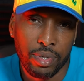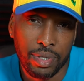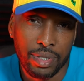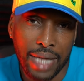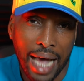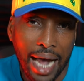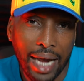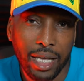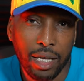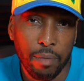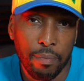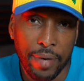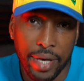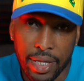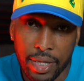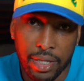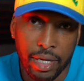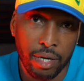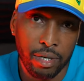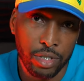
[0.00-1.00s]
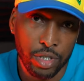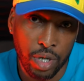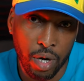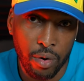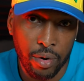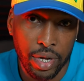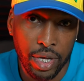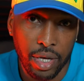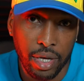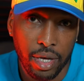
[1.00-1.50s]
document their
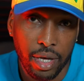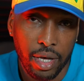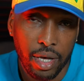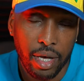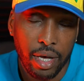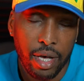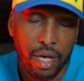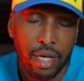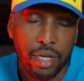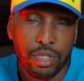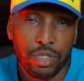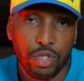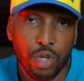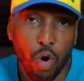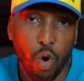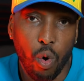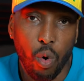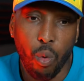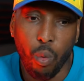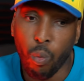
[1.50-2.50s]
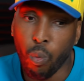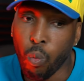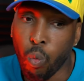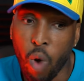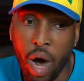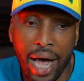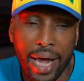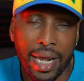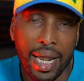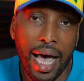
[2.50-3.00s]
journey. So
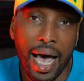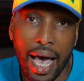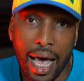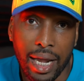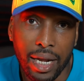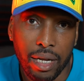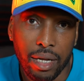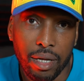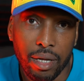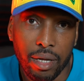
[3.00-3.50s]
why not,